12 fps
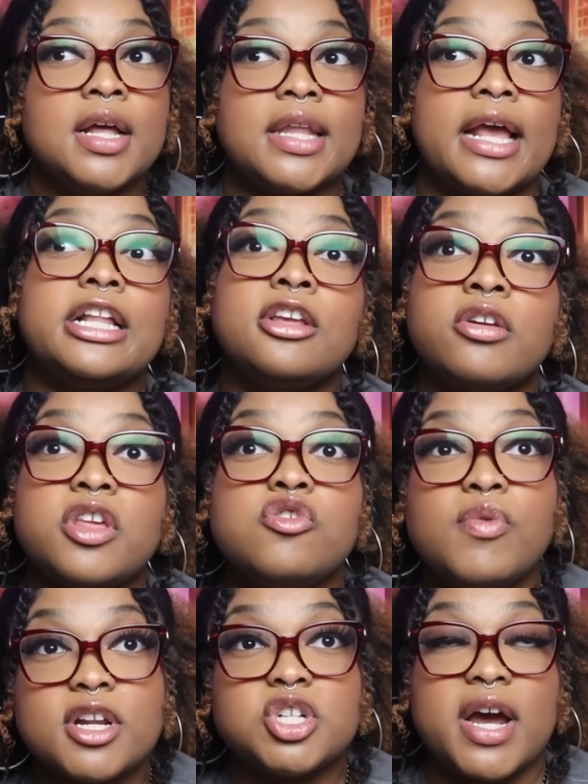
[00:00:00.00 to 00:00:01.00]
Like clearly you
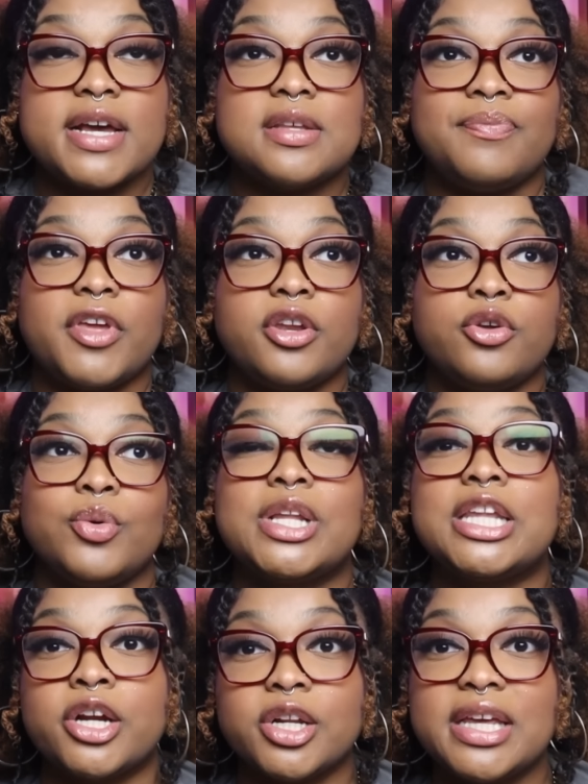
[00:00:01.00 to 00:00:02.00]
want to try something new.
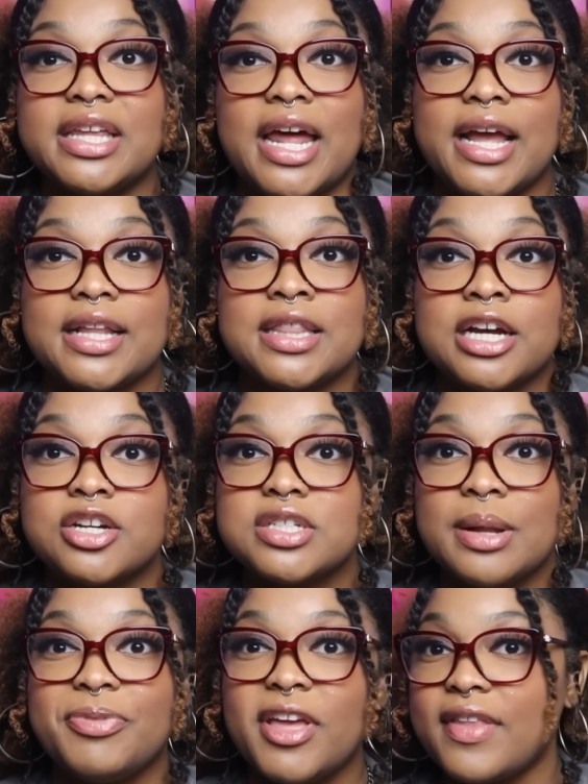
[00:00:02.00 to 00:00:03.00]
Clearly, like there's
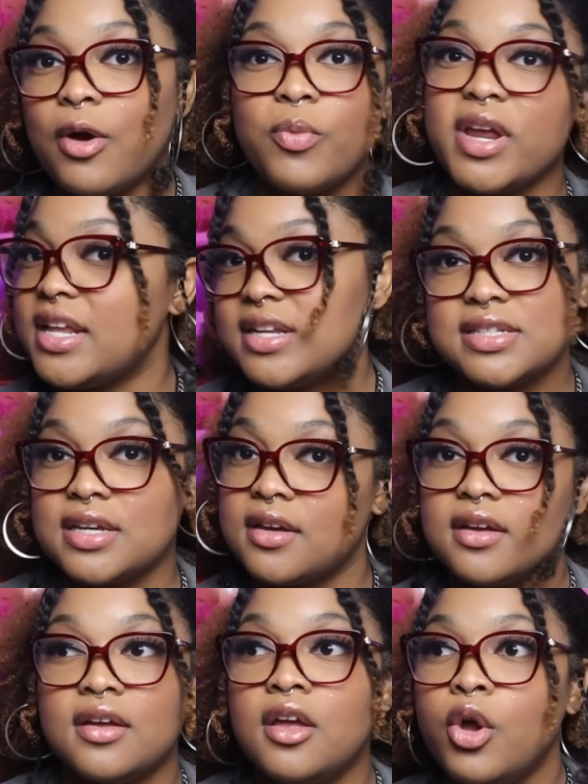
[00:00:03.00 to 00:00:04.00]
something that we need
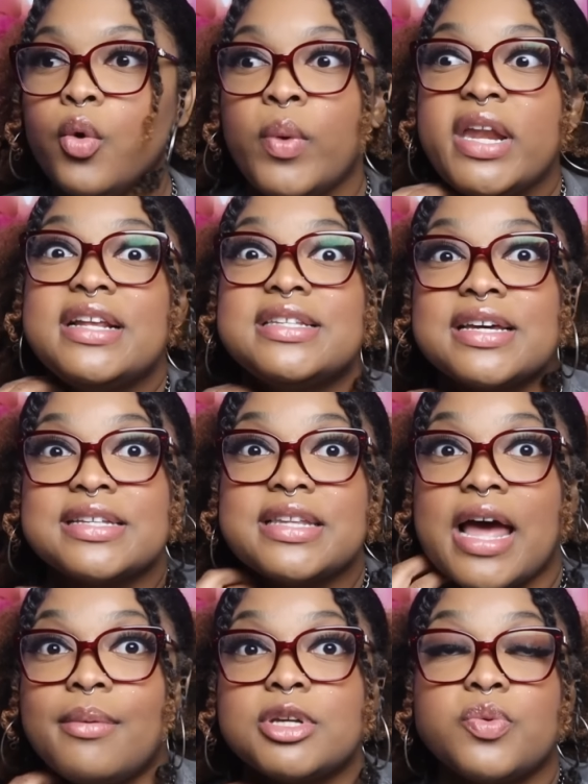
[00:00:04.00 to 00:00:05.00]
to
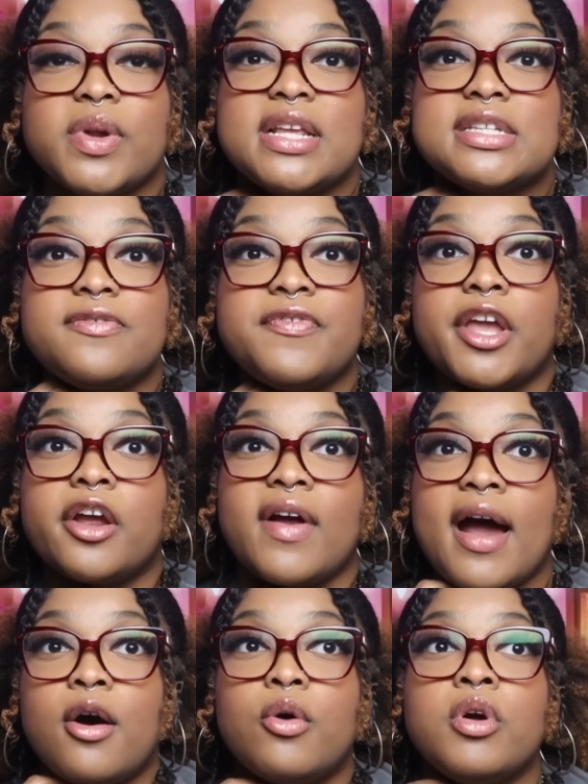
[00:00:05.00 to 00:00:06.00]
establish, we need to figure
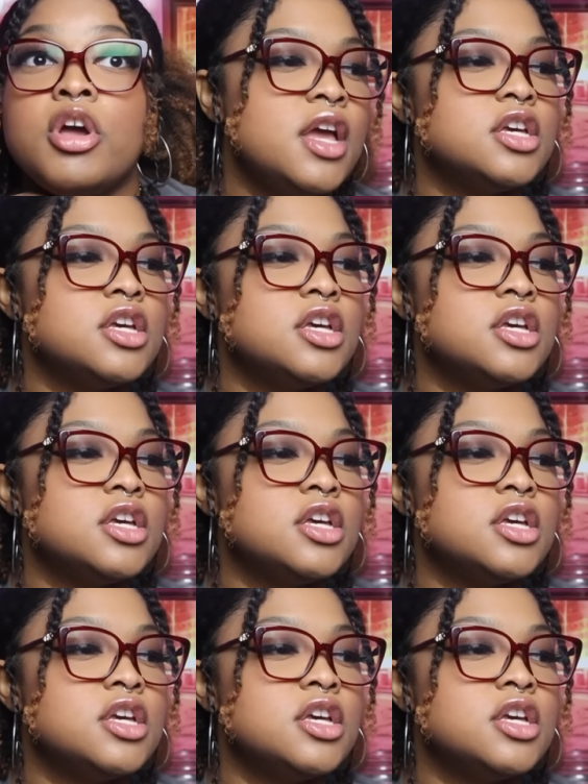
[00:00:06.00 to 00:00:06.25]
out.